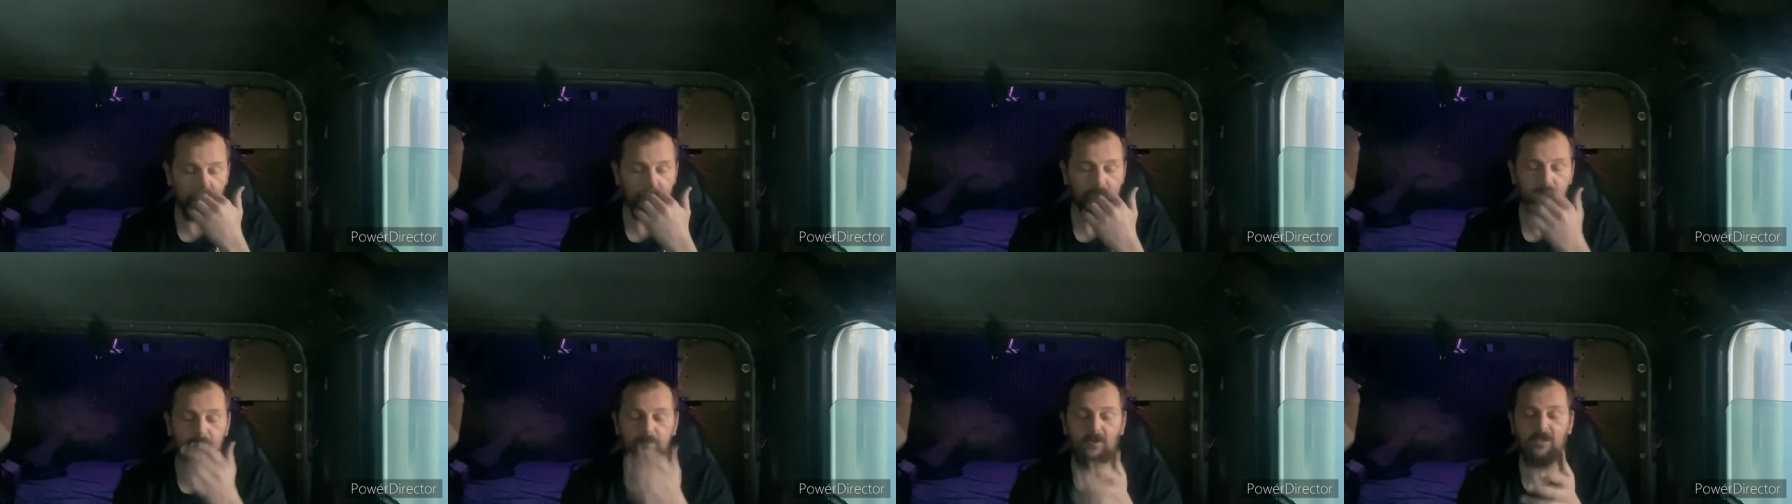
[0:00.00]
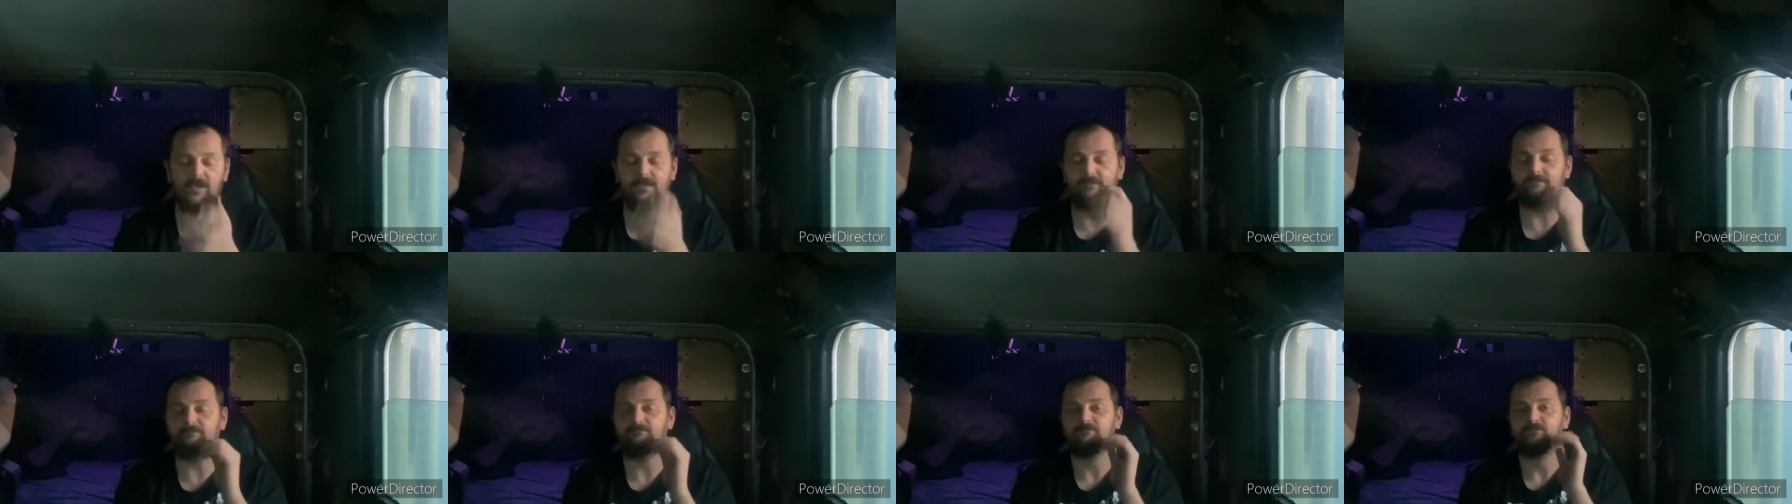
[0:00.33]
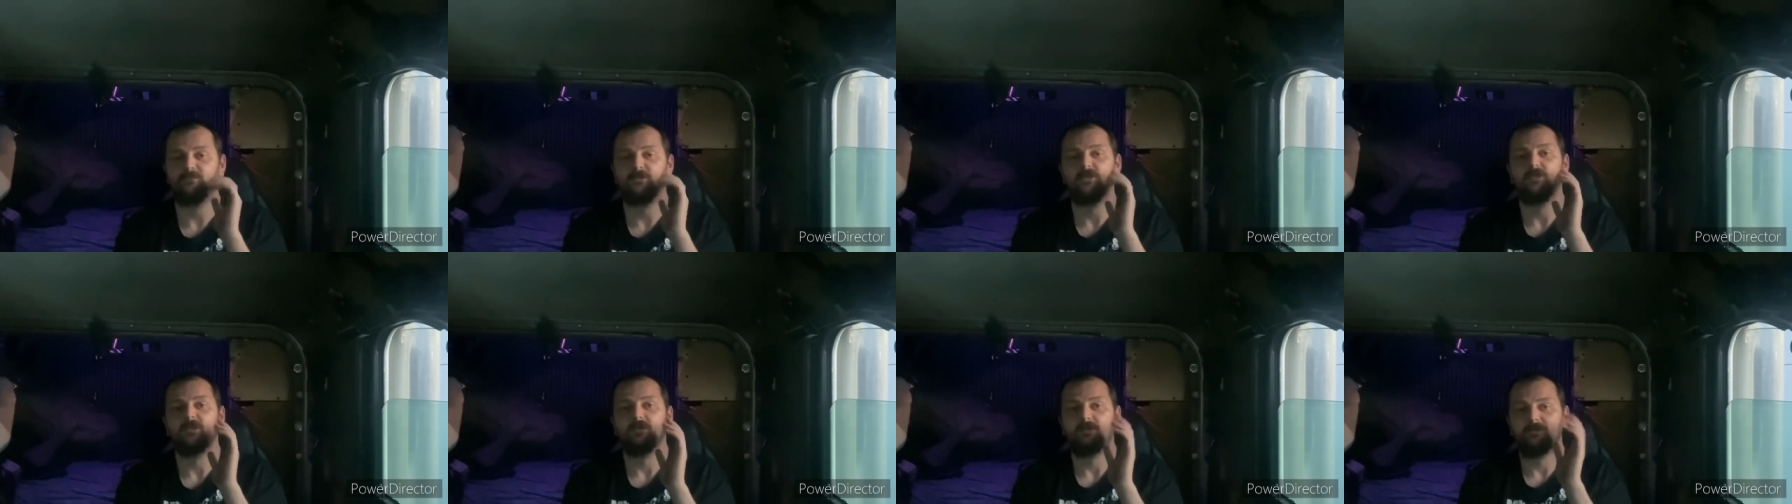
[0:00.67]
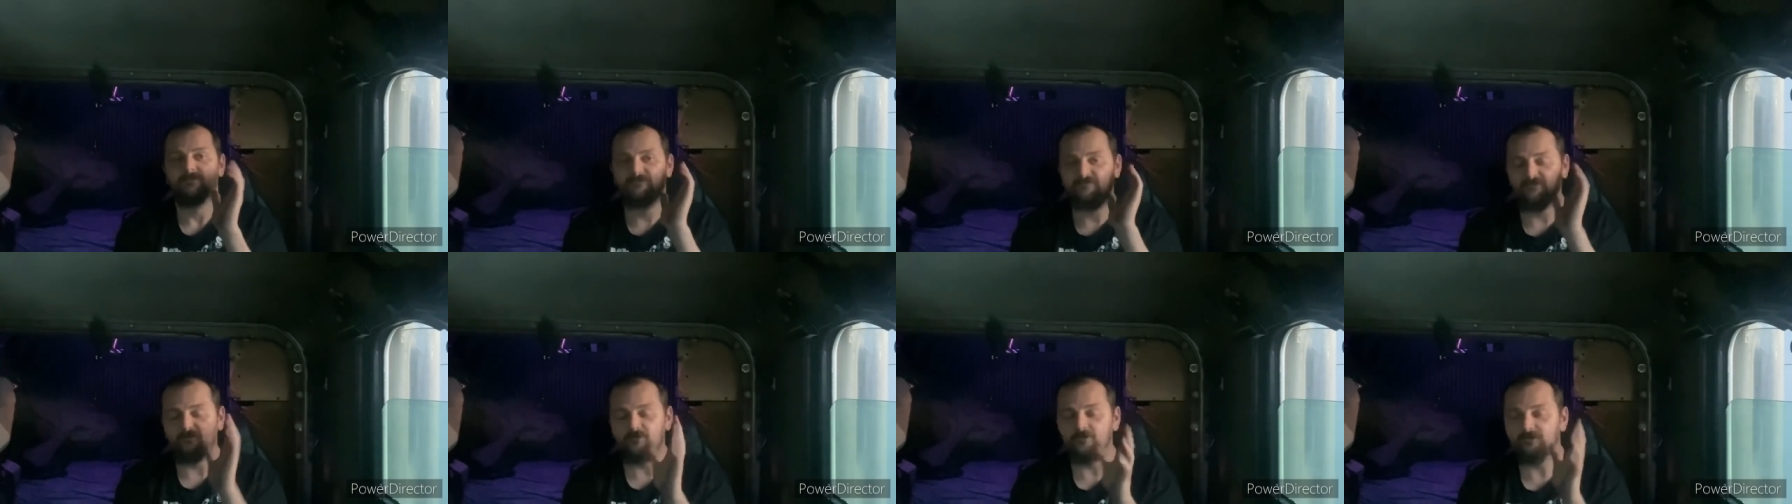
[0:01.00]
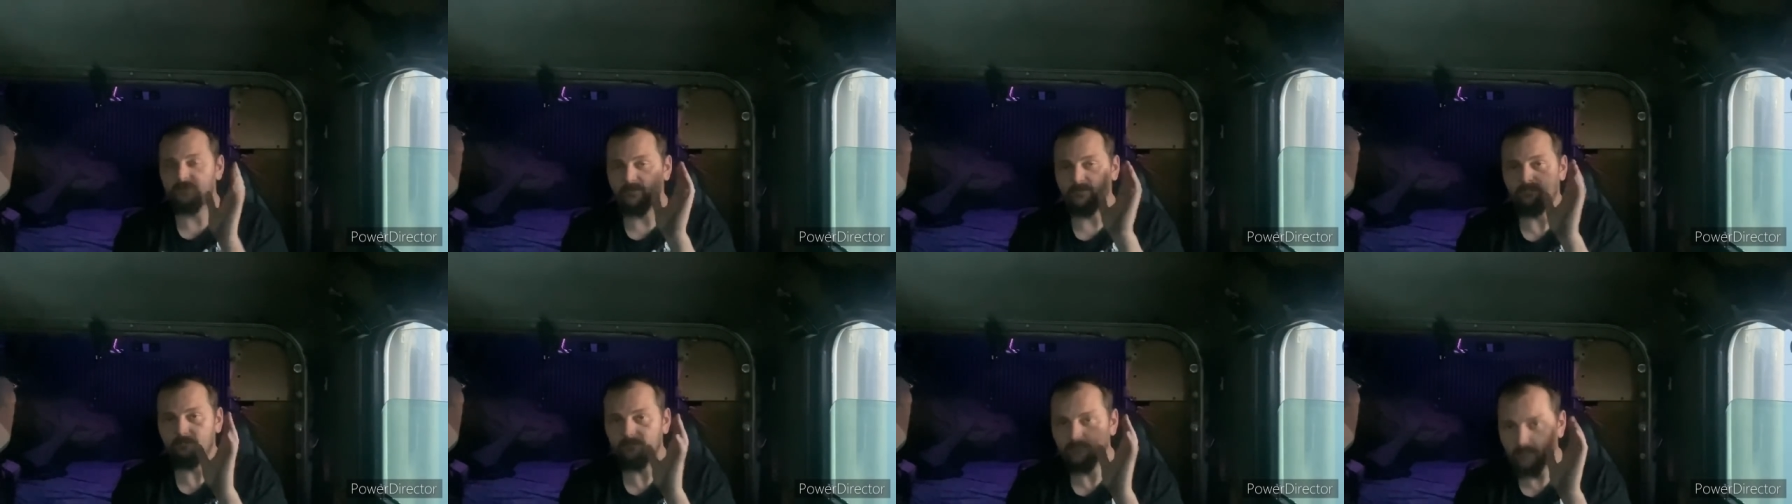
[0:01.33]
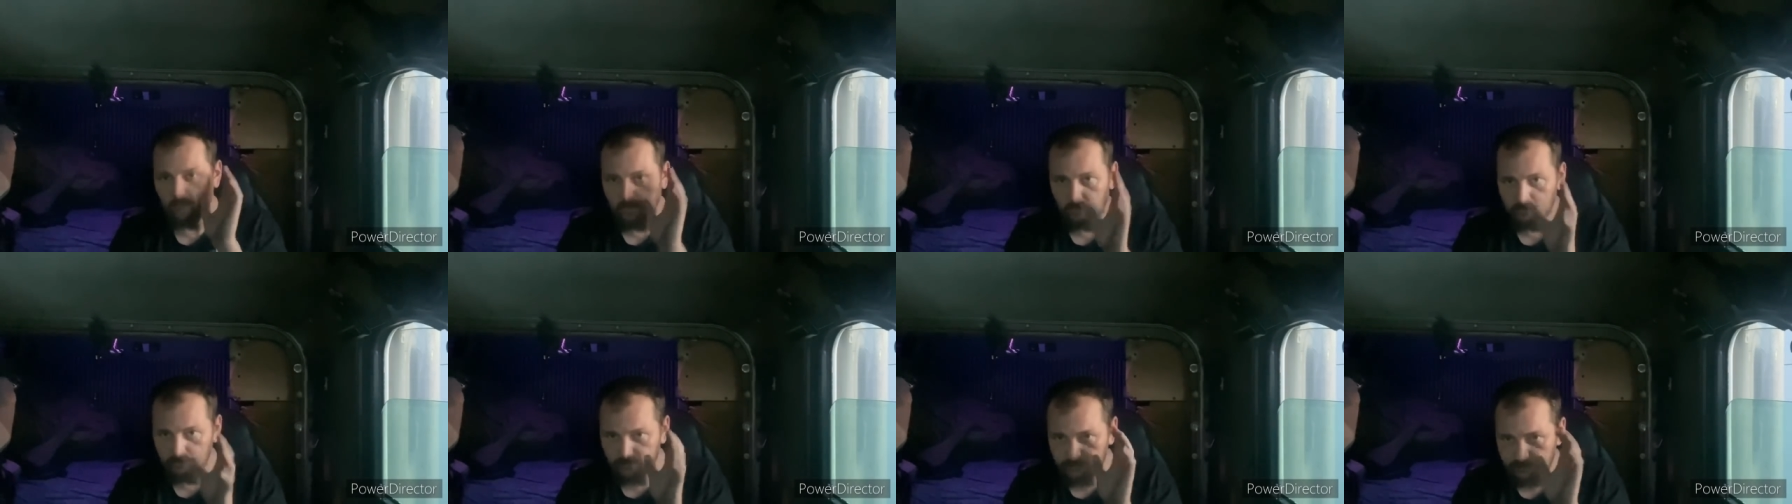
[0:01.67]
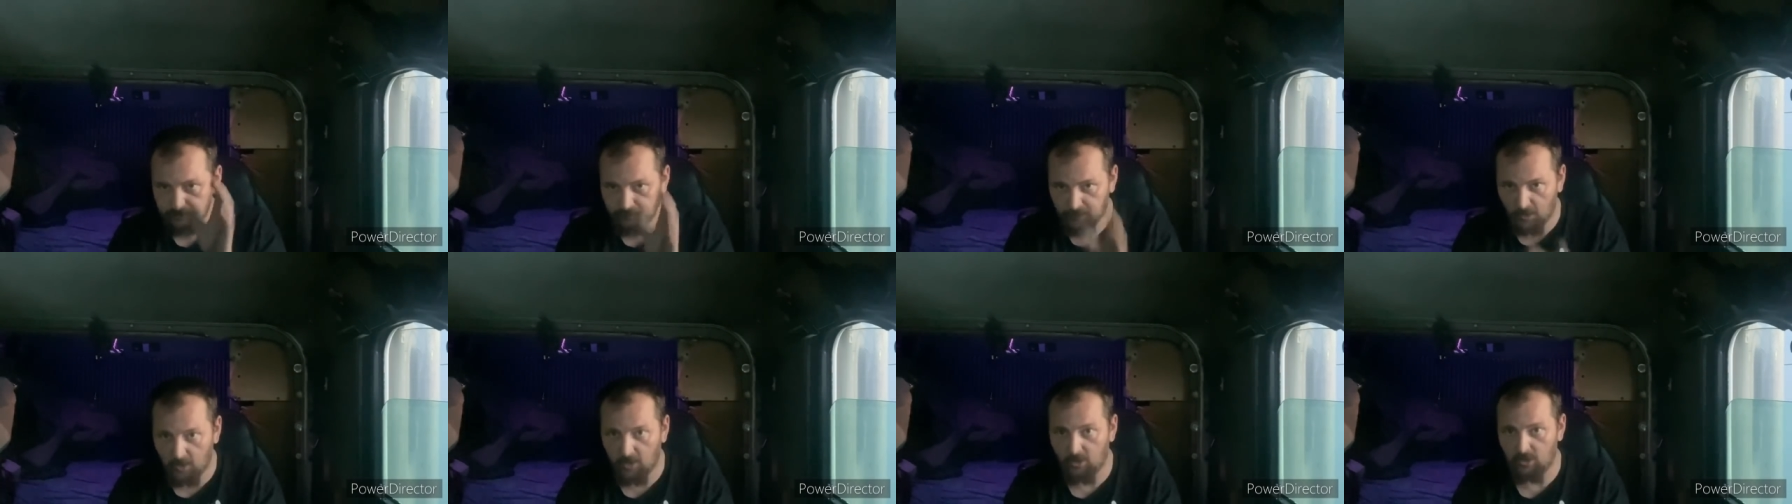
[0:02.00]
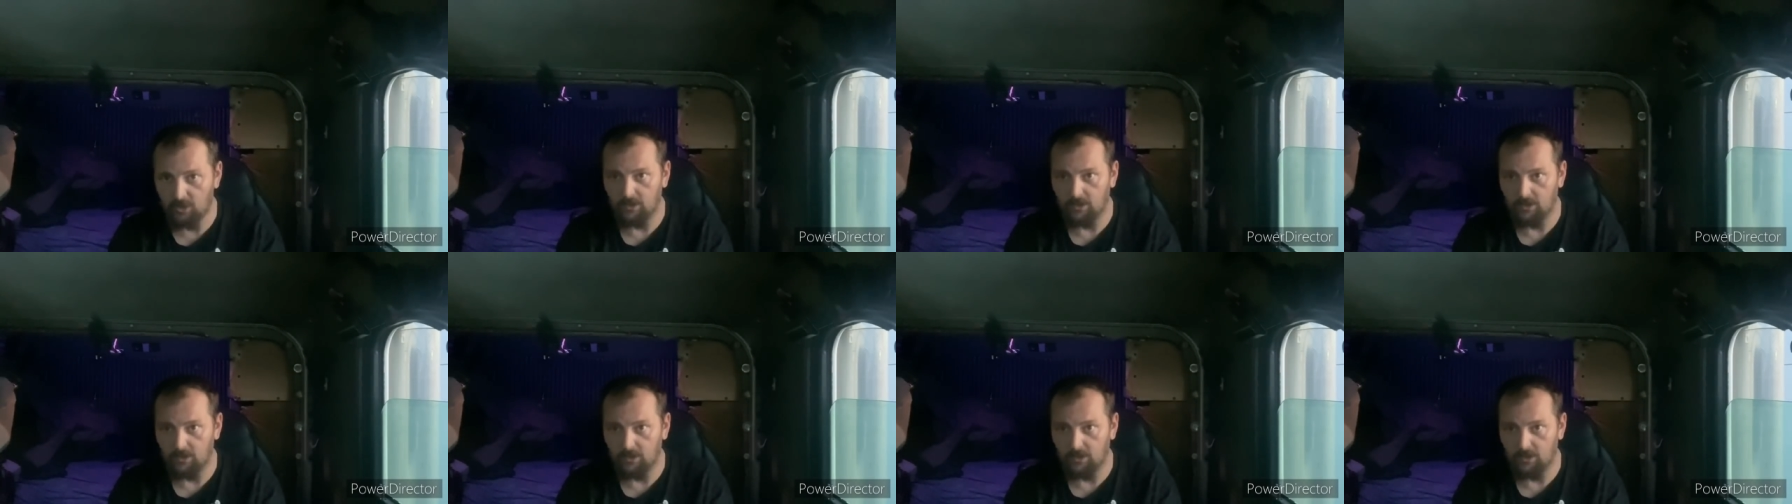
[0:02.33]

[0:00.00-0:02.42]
But for the most part,